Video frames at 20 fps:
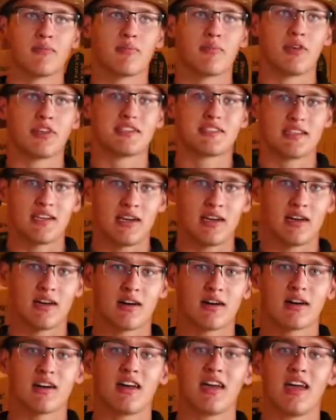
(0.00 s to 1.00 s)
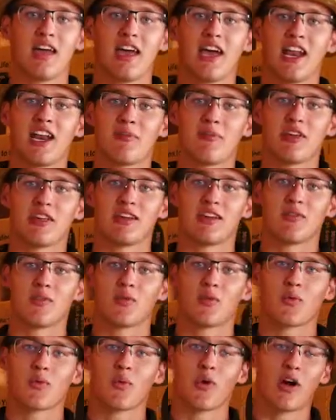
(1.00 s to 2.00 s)
be skinnier. And I mean,
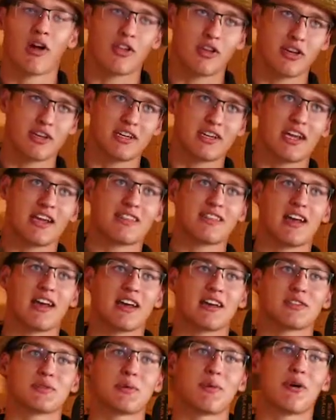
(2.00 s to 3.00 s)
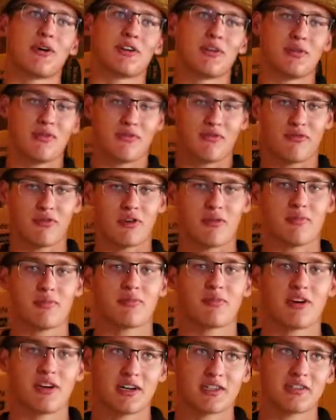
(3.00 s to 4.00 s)
we are looking at that because we want uniform
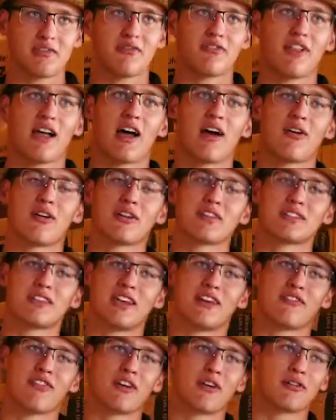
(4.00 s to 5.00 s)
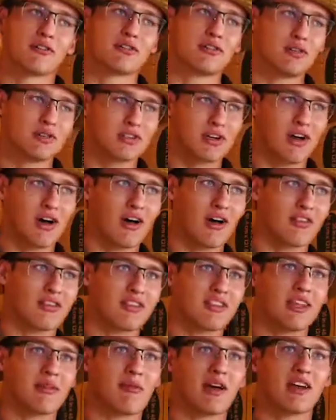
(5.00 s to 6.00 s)
production flowers. And if they grow too tall,
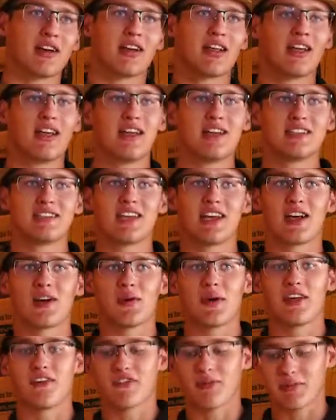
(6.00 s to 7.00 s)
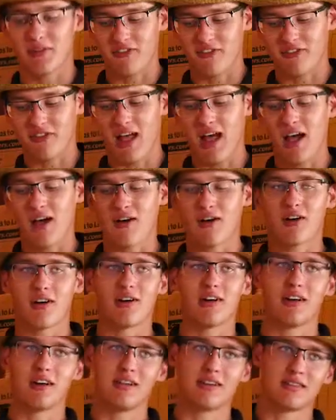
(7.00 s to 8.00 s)
then they might take away from the
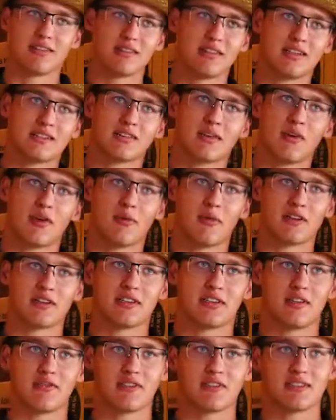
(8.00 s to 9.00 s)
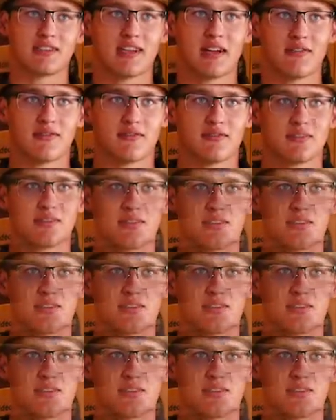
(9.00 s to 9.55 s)
flower, and it's a whole bunch of different stuff.